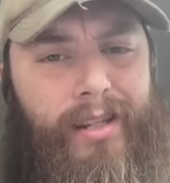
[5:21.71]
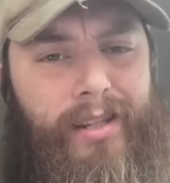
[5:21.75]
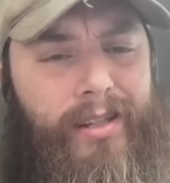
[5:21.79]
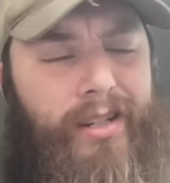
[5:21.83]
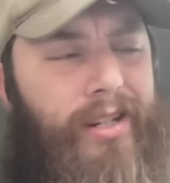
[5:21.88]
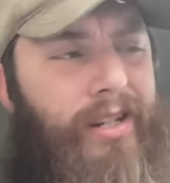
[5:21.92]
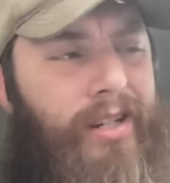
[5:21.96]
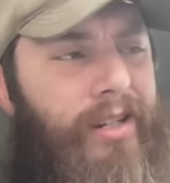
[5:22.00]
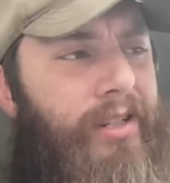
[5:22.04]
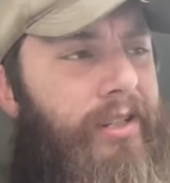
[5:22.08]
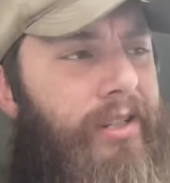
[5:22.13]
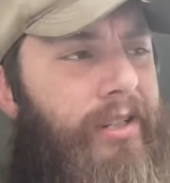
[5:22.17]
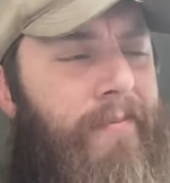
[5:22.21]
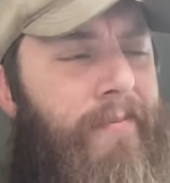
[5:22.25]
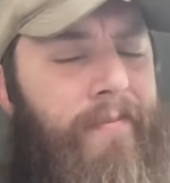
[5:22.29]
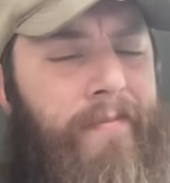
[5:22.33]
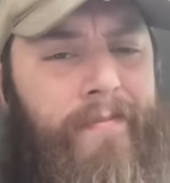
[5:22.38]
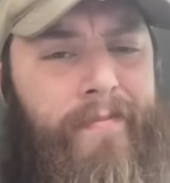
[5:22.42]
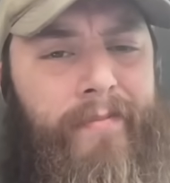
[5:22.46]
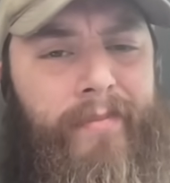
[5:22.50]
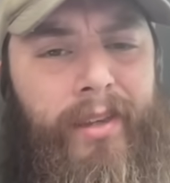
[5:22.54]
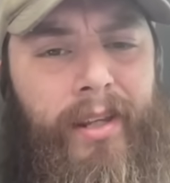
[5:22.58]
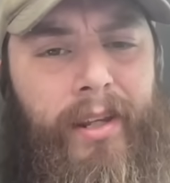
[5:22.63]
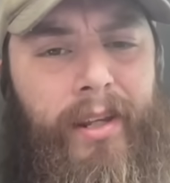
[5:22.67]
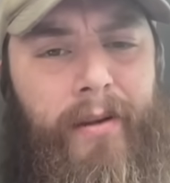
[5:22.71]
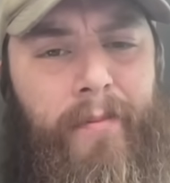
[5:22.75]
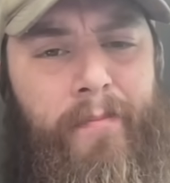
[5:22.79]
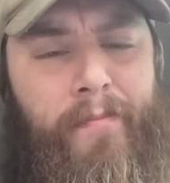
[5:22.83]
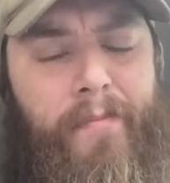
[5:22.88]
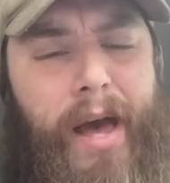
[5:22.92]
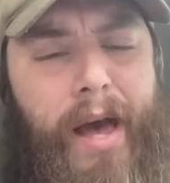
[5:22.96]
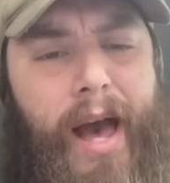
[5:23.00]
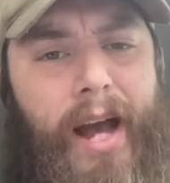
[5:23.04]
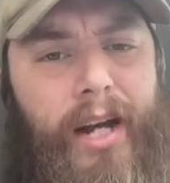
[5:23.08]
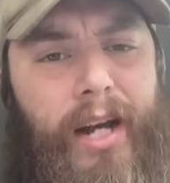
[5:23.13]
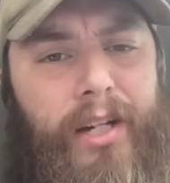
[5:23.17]
these
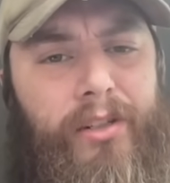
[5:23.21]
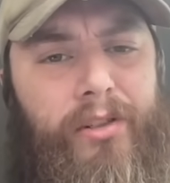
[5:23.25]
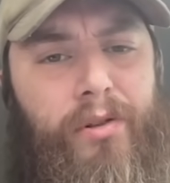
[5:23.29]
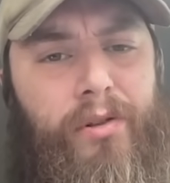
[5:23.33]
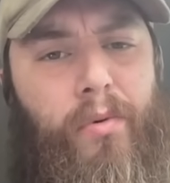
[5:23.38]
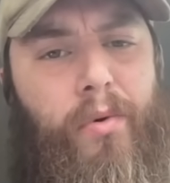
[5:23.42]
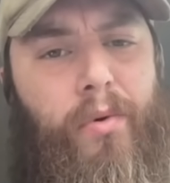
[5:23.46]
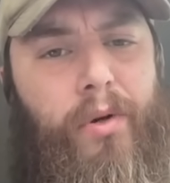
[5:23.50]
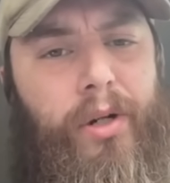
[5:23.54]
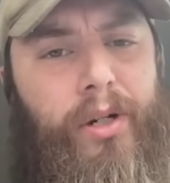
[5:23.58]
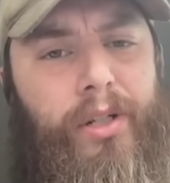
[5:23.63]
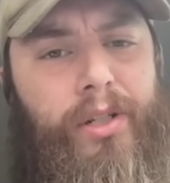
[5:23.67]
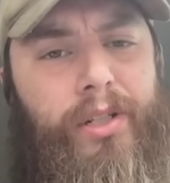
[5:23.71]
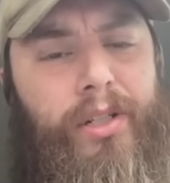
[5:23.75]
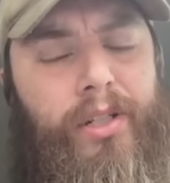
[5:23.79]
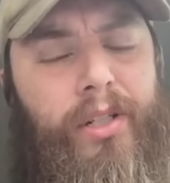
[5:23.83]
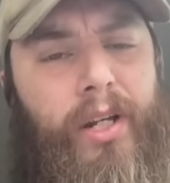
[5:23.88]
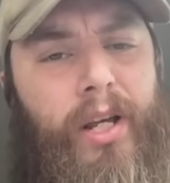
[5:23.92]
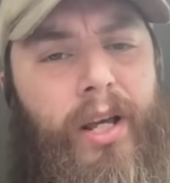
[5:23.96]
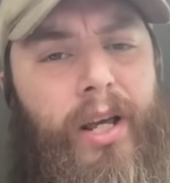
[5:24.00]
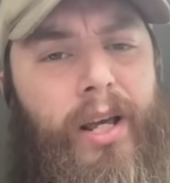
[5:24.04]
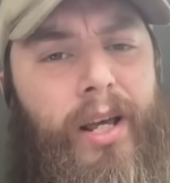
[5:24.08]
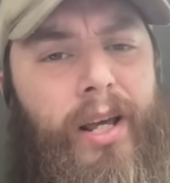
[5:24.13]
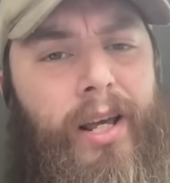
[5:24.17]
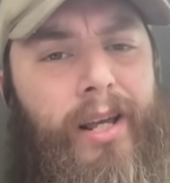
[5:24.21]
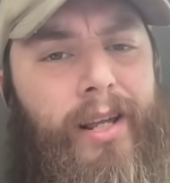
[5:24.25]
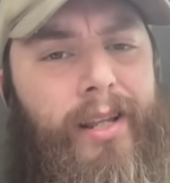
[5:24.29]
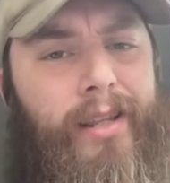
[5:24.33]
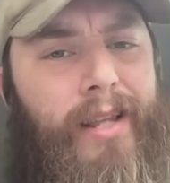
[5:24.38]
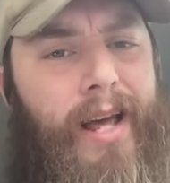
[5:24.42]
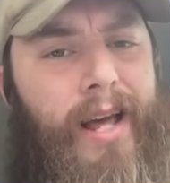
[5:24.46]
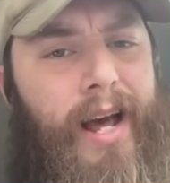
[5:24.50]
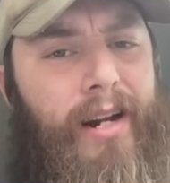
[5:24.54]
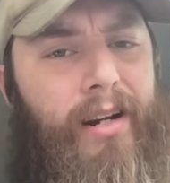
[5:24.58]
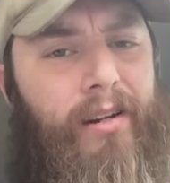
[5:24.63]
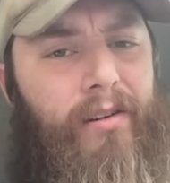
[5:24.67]
back doors
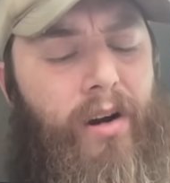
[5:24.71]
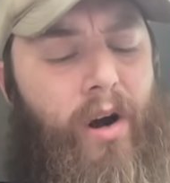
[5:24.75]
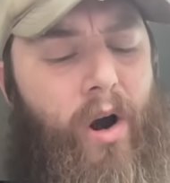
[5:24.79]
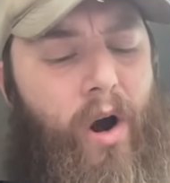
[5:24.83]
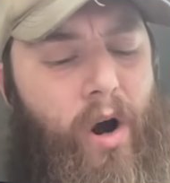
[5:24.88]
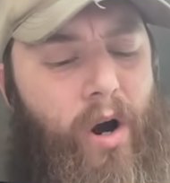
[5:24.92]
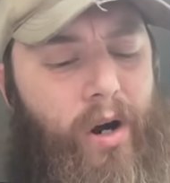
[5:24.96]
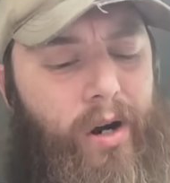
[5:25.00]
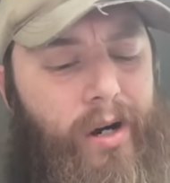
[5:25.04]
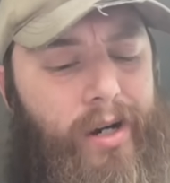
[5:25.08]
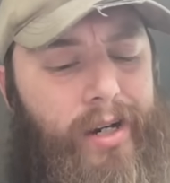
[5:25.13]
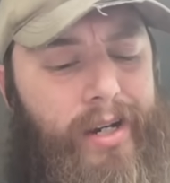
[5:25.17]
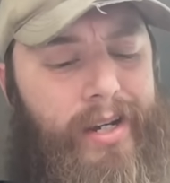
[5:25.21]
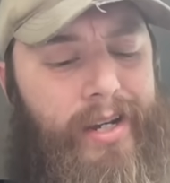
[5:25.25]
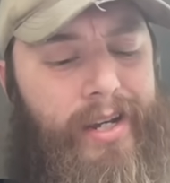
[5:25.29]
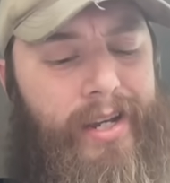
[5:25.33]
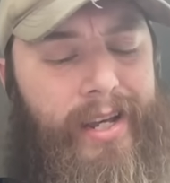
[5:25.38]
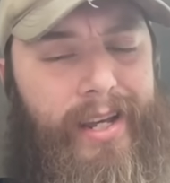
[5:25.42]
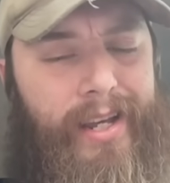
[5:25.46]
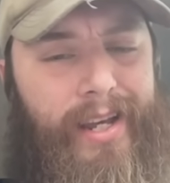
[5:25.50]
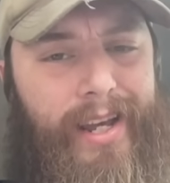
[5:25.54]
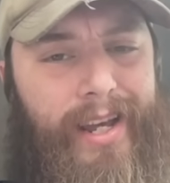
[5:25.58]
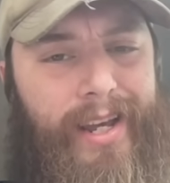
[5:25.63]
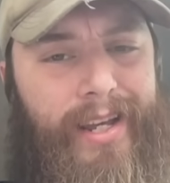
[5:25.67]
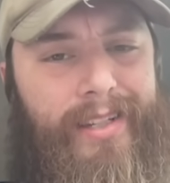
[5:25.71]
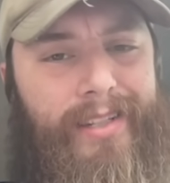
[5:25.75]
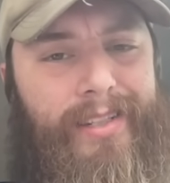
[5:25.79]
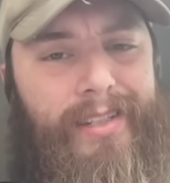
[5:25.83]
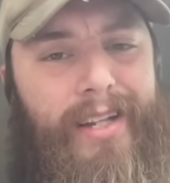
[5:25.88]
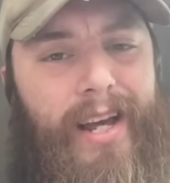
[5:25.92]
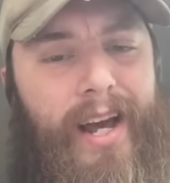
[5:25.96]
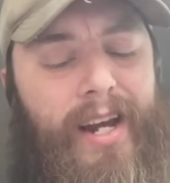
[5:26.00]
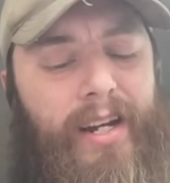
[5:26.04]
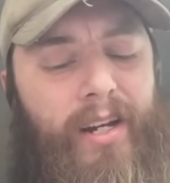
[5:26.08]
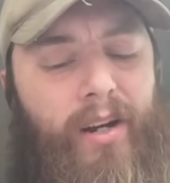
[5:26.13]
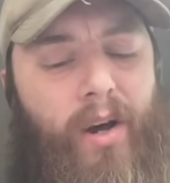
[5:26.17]
that are already
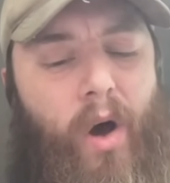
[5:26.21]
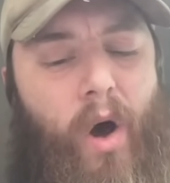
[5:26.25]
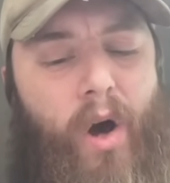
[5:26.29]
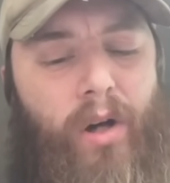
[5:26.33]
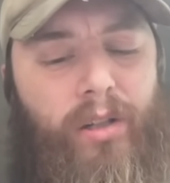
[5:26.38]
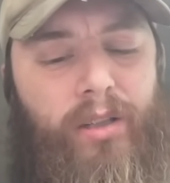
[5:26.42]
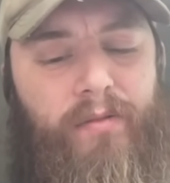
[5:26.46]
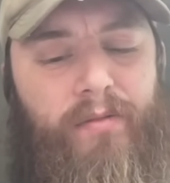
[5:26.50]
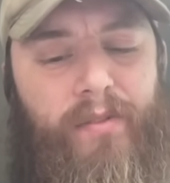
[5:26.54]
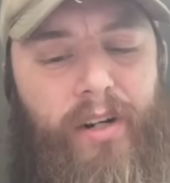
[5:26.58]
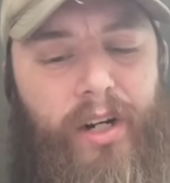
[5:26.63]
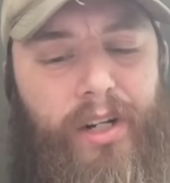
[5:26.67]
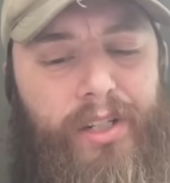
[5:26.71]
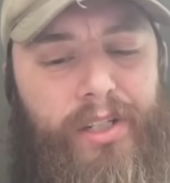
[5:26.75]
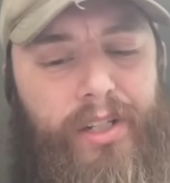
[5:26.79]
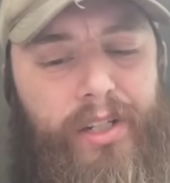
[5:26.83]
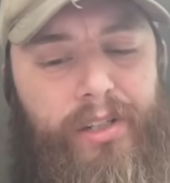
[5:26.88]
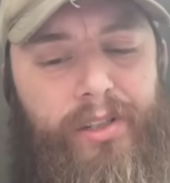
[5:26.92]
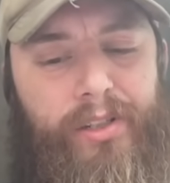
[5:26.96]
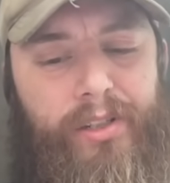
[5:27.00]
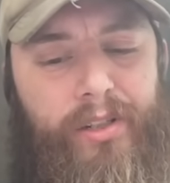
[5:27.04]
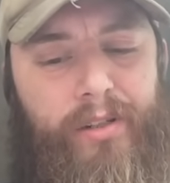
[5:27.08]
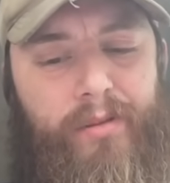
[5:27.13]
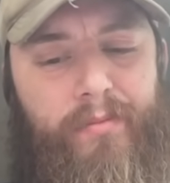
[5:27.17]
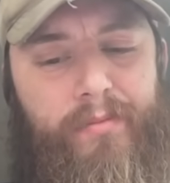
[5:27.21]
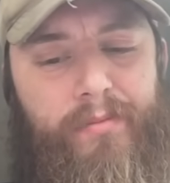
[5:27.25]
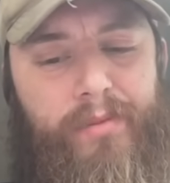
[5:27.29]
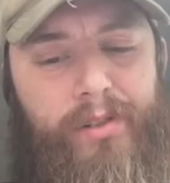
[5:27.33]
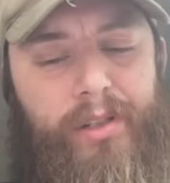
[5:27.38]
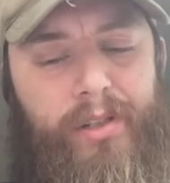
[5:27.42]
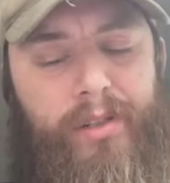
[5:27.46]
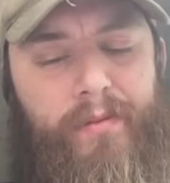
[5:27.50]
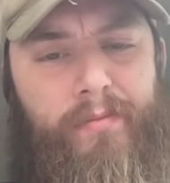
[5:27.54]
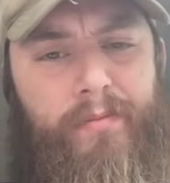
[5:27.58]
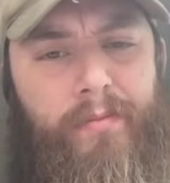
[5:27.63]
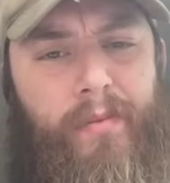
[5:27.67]
inside all of our
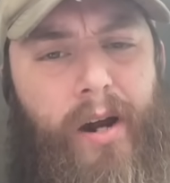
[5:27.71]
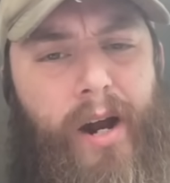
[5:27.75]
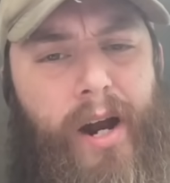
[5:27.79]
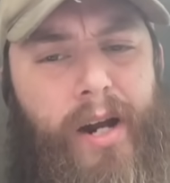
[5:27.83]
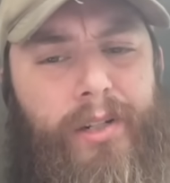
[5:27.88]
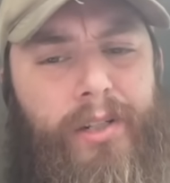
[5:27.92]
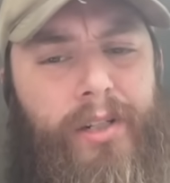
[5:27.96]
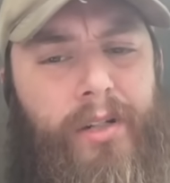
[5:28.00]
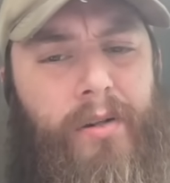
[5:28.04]
systems, right?